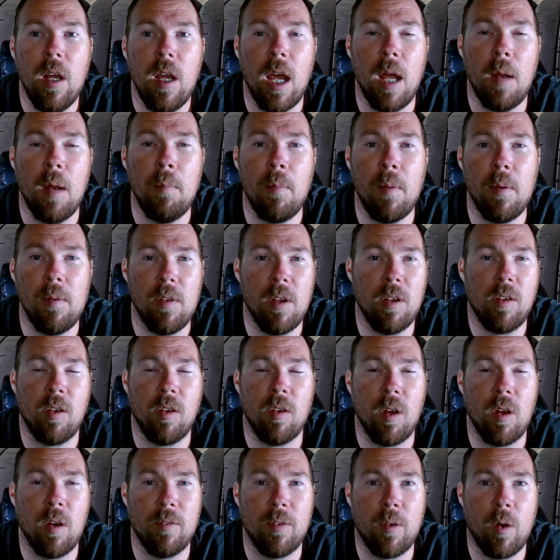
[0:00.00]
And this
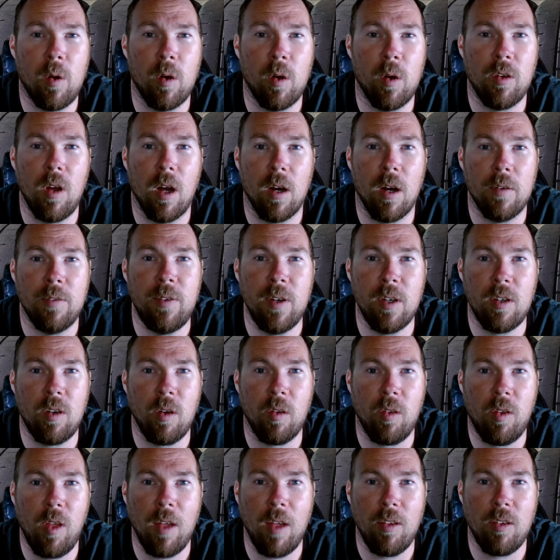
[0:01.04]
is, of course, not
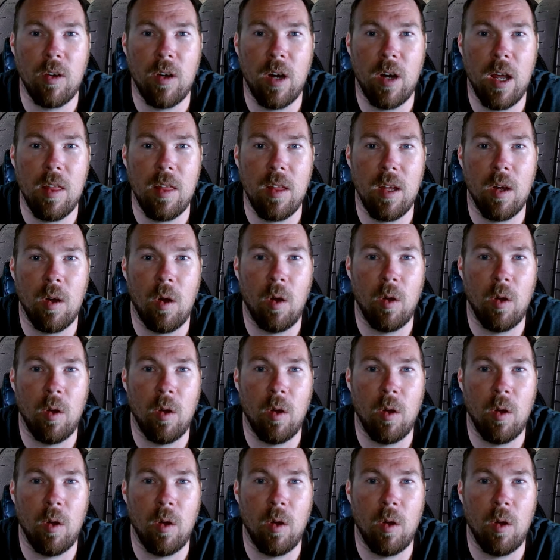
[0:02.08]
official testing or anything,